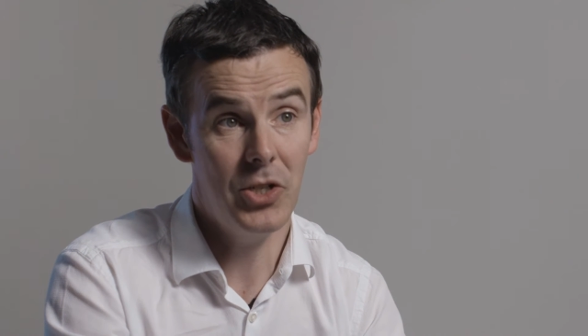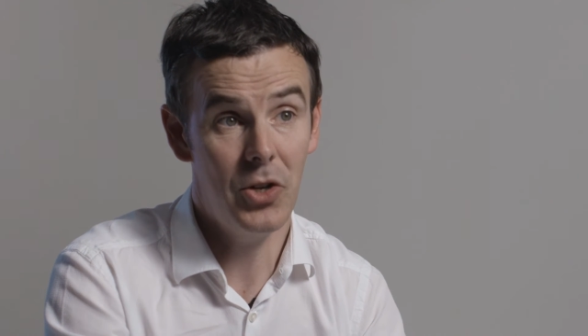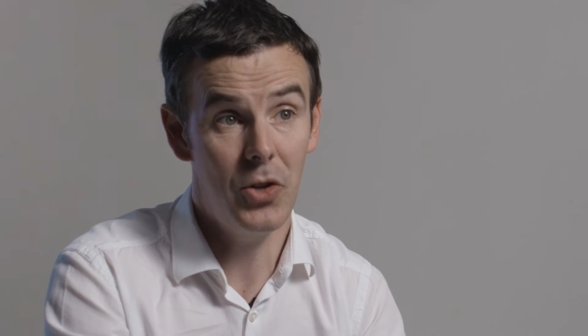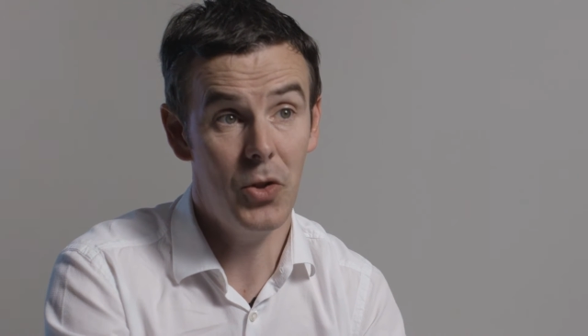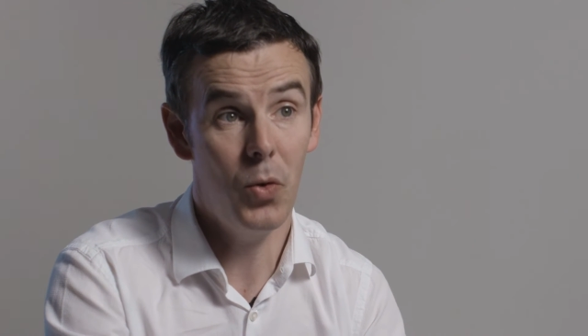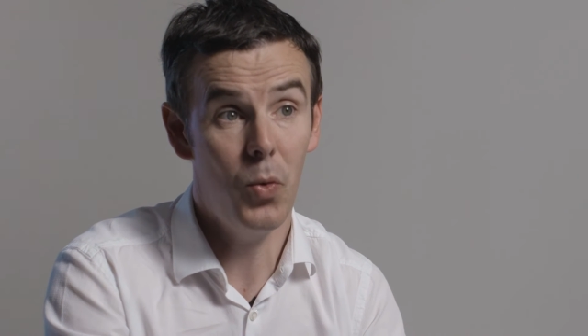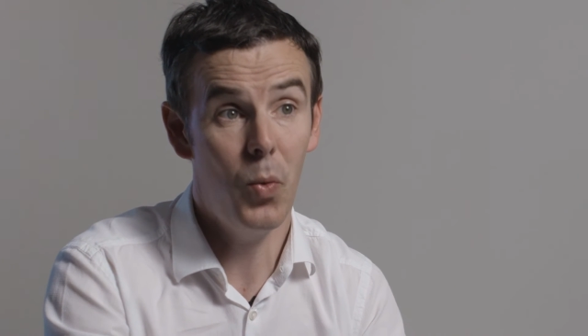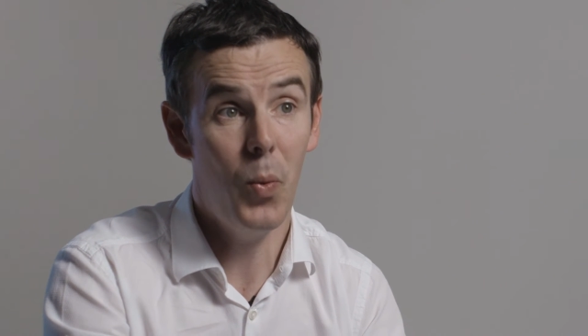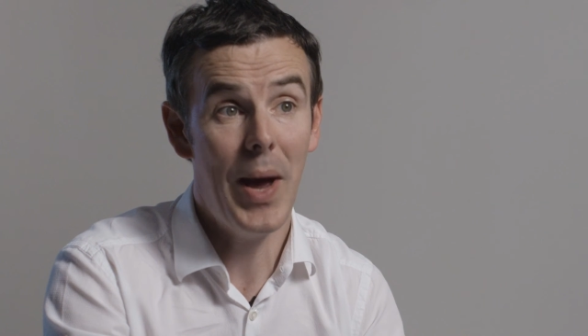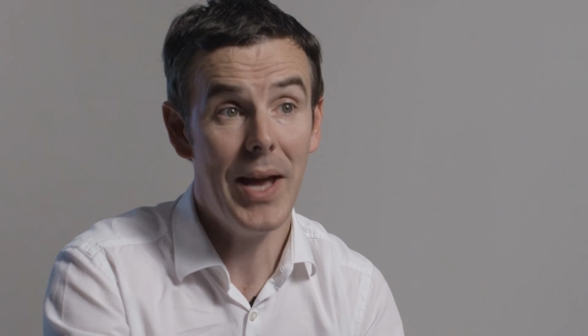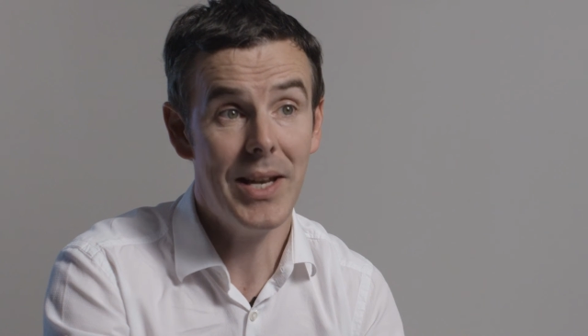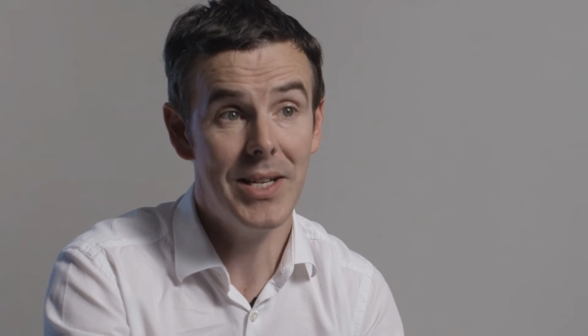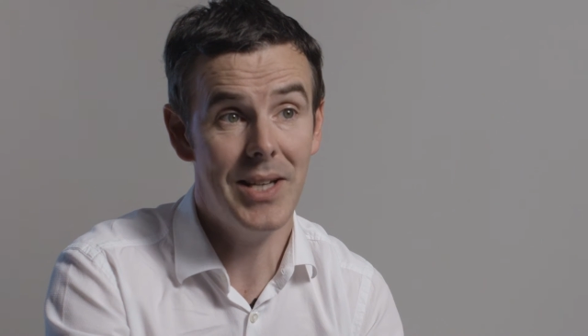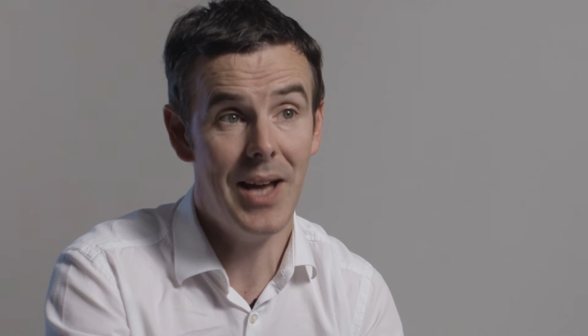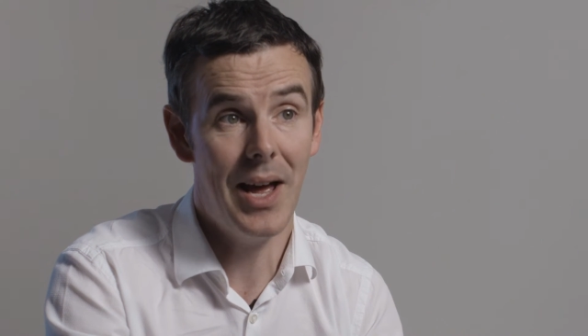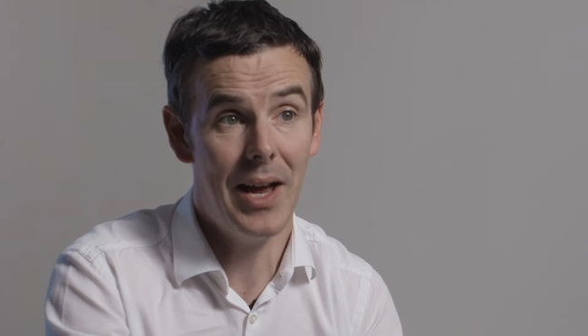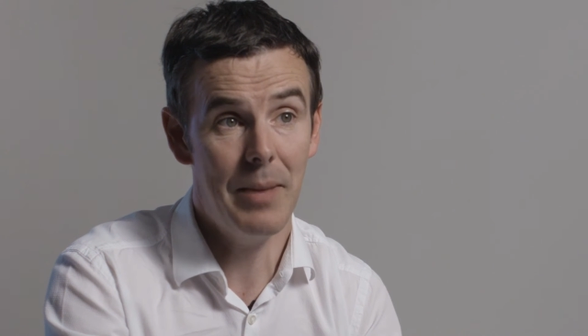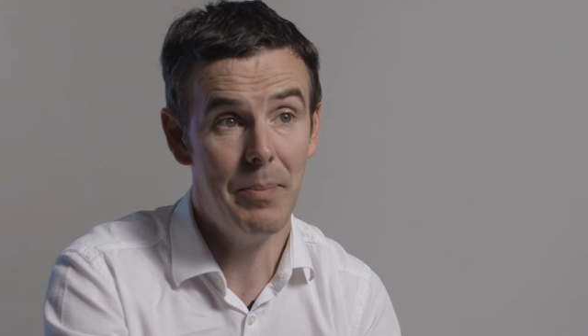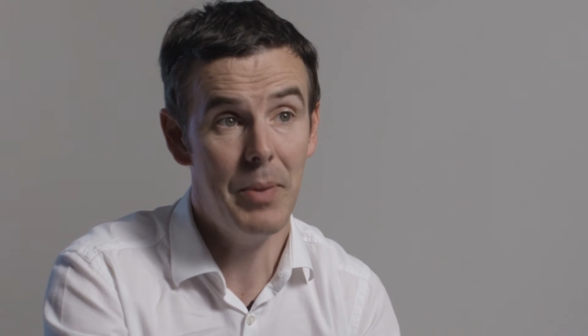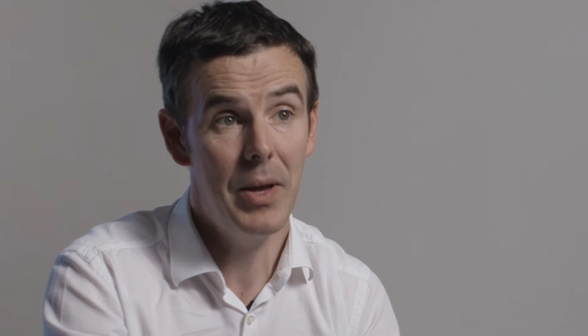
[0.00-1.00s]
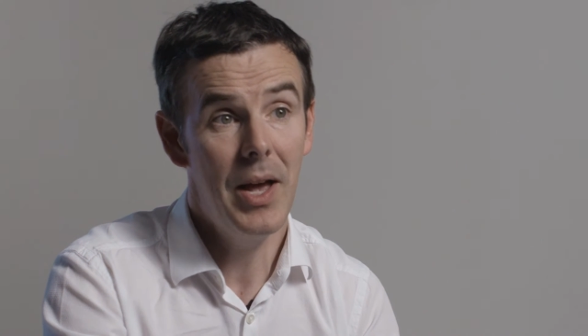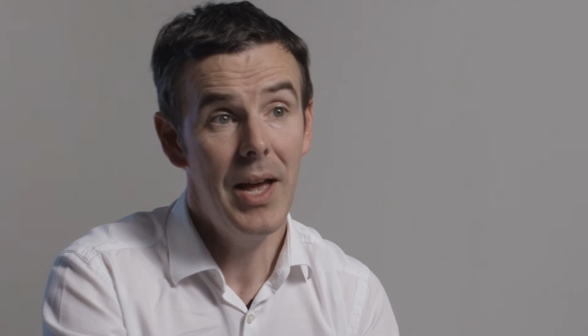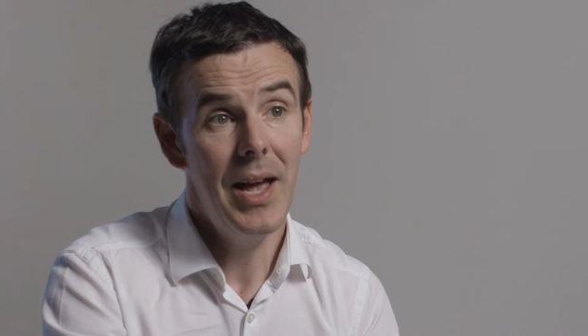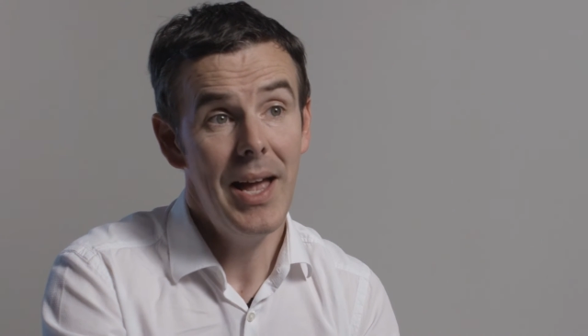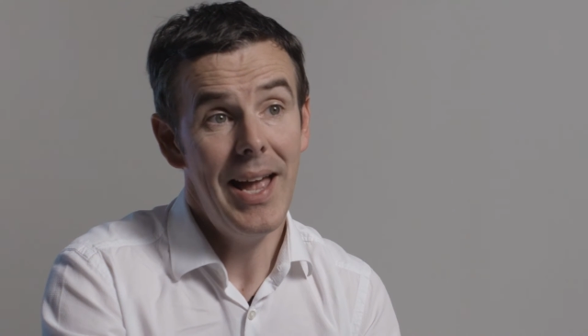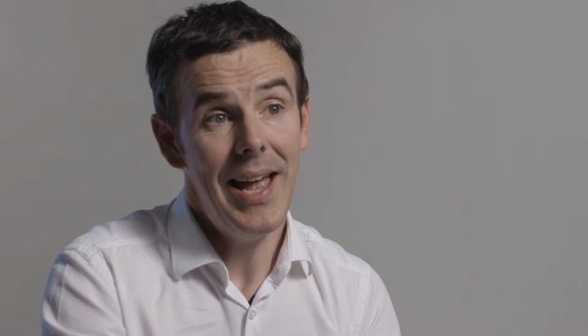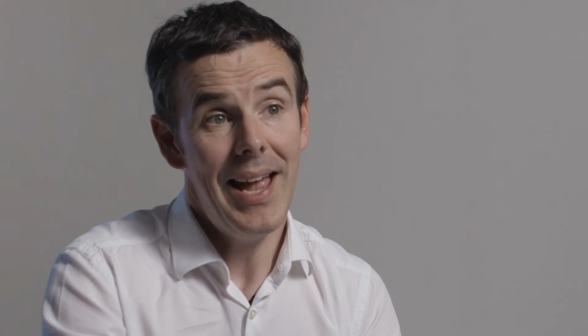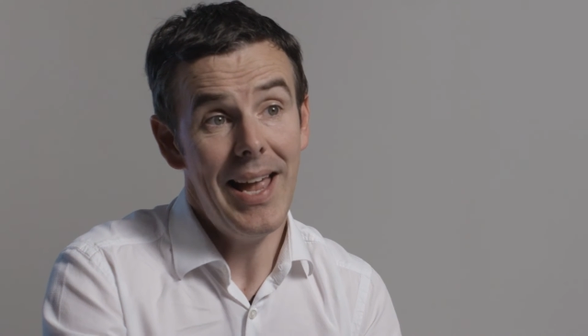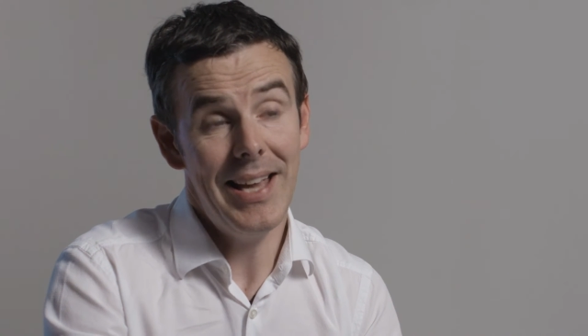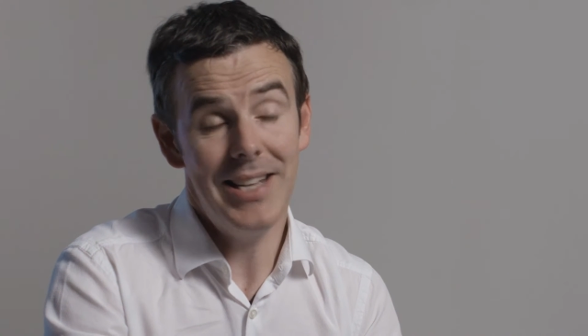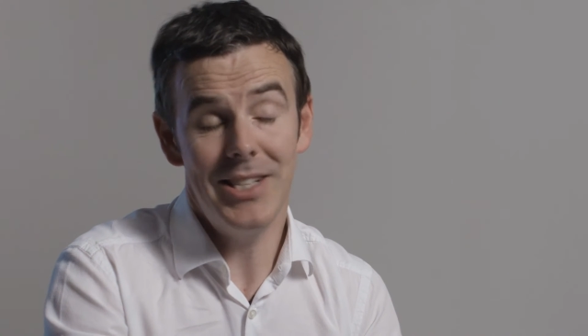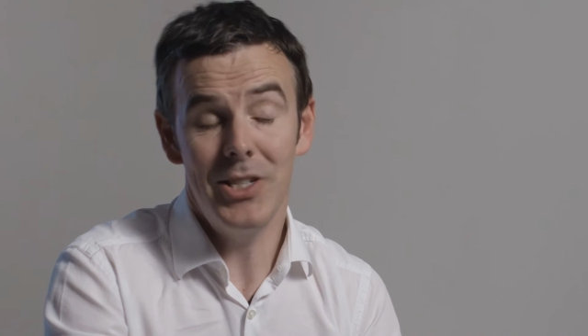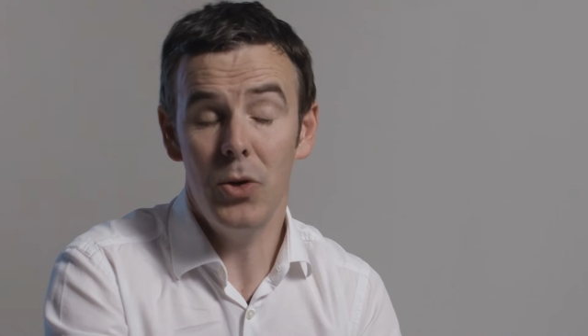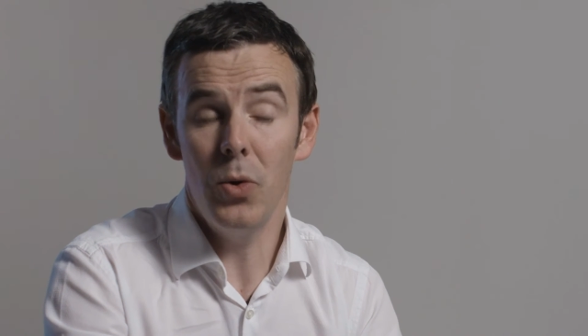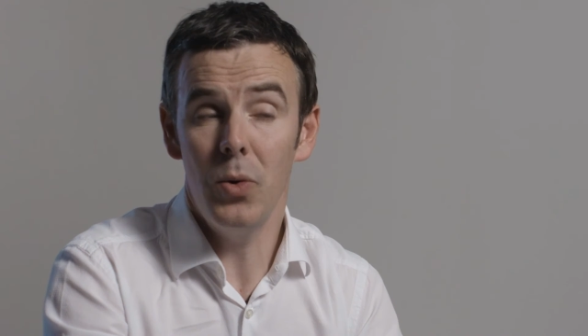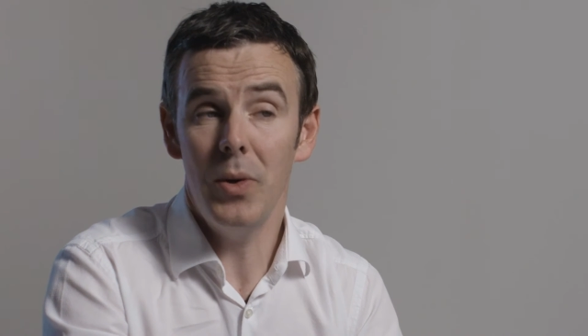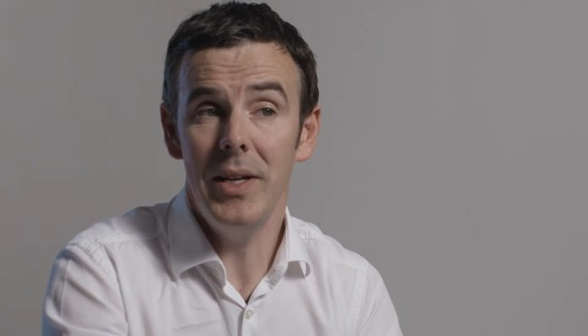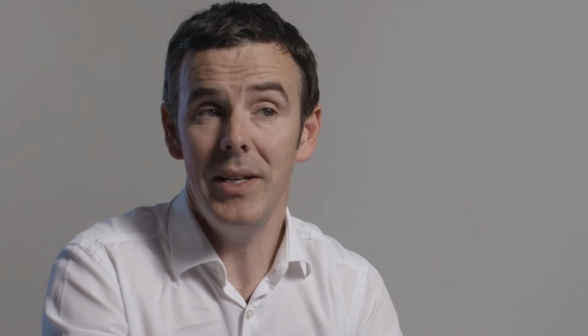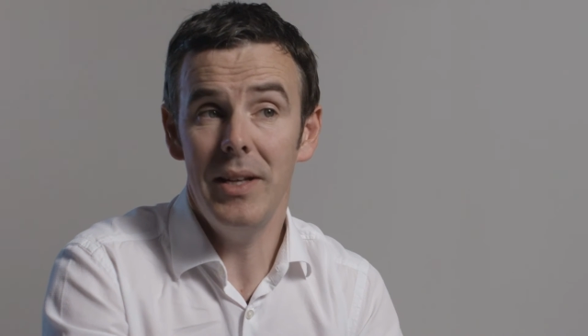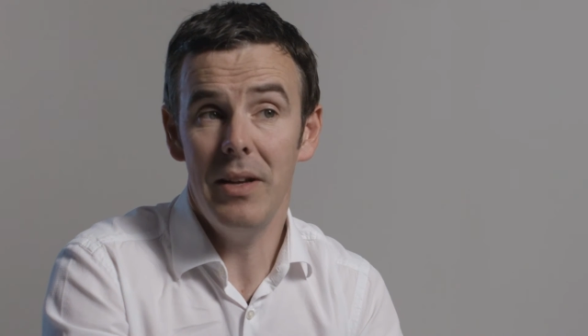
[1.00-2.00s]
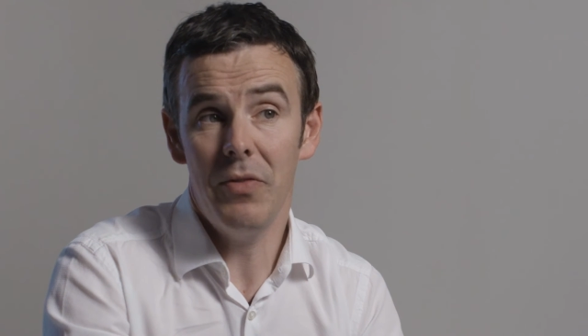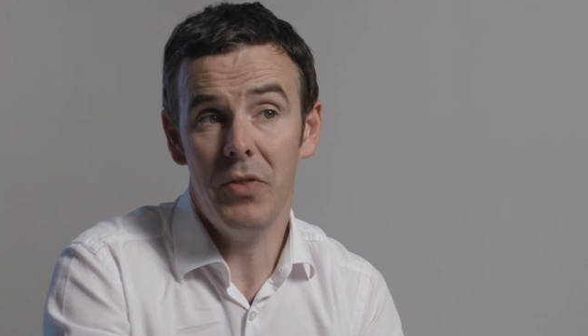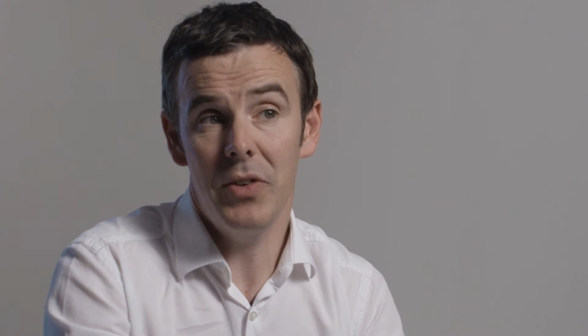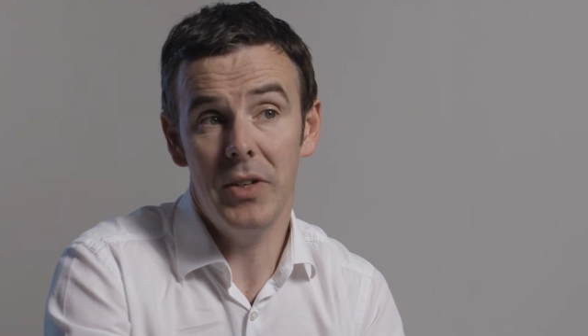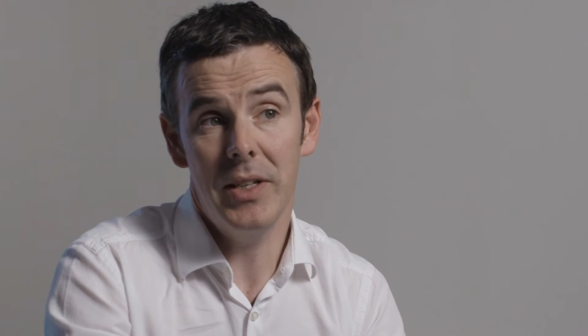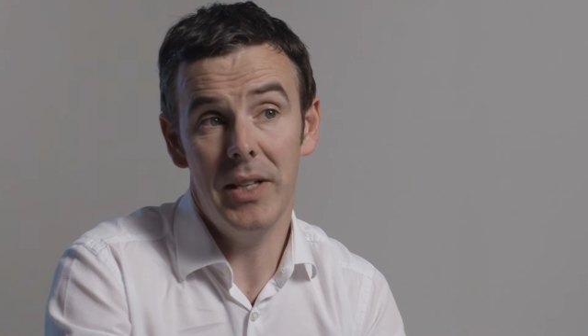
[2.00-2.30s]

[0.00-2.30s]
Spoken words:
Now, the wet type is totally different